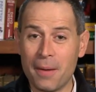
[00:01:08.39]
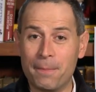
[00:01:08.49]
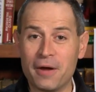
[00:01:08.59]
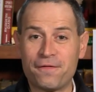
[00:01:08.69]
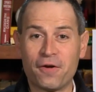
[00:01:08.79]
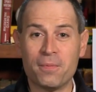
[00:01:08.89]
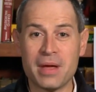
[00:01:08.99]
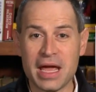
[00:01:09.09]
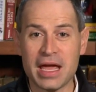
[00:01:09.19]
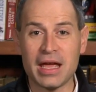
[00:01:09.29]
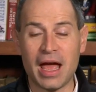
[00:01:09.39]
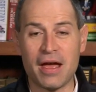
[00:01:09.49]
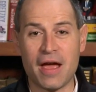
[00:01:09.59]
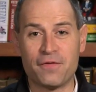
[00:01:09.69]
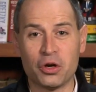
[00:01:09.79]
But for me,
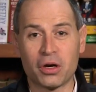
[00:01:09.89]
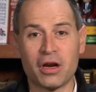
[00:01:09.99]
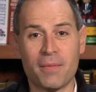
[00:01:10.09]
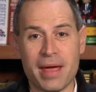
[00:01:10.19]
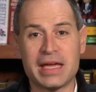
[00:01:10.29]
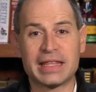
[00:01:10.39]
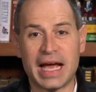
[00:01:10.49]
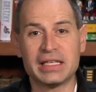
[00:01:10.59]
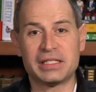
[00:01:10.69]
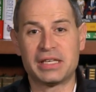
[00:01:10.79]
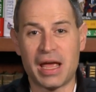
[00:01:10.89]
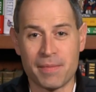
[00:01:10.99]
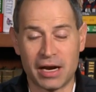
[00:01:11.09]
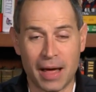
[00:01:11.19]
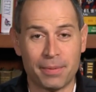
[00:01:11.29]
if you're going to make that
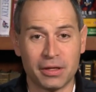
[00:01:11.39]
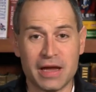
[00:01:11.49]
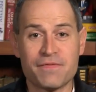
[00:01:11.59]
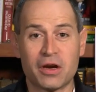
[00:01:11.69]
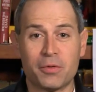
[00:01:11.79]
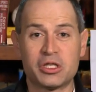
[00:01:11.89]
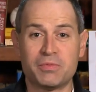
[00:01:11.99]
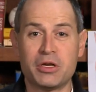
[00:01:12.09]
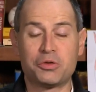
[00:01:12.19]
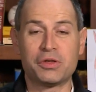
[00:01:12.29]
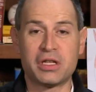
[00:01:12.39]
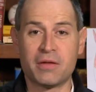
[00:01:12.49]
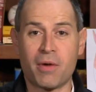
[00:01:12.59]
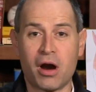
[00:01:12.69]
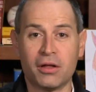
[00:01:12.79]
statement, and I believe there was some interest in
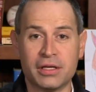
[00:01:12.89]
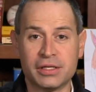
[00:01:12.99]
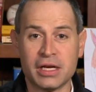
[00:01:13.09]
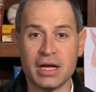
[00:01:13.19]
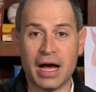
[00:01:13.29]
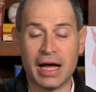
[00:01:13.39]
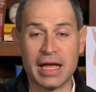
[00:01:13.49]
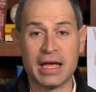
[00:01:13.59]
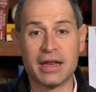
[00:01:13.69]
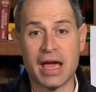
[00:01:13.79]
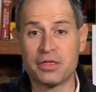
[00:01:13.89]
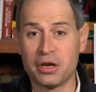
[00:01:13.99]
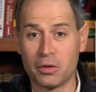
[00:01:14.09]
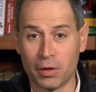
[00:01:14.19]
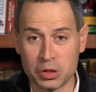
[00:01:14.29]
the Marlins uh, in
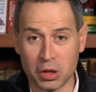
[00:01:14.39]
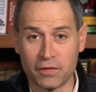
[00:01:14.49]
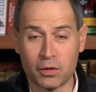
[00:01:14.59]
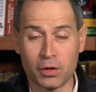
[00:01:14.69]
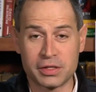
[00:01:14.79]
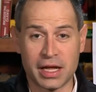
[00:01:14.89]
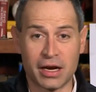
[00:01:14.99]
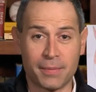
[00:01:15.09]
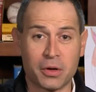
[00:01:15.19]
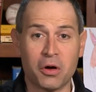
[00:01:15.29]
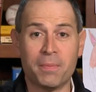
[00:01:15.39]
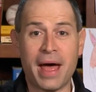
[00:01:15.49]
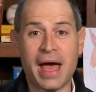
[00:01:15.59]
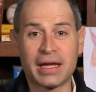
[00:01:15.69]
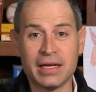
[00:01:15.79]
Anthony Rizzo, of course, he ended up going
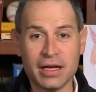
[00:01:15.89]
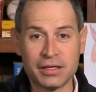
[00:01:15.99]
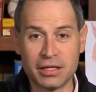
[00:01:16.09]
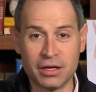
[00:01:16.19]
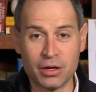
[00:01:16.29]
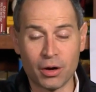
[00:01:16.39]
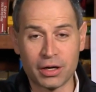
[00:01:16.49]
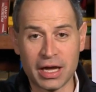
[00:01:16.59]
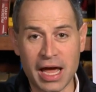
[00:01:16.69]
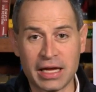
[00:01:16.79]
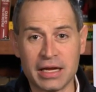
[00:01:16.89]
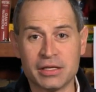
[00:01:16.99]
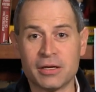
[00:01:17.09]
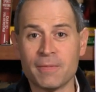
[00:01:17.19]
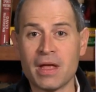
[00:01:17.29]
back to the New York
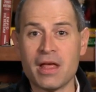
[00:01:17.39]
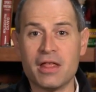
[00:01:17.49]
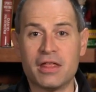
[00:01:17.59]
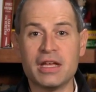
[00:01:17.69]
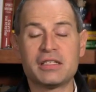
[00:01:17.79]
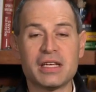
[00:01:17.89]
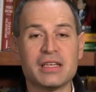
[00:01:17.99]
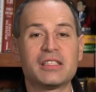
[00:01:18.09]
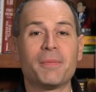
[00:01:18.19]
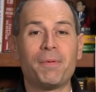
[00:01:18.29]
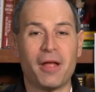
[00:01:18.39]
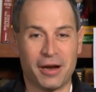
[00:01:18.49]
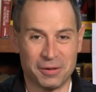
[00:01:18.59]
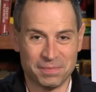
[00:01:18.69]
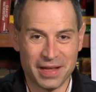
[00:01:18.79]
Yankees. This is the player.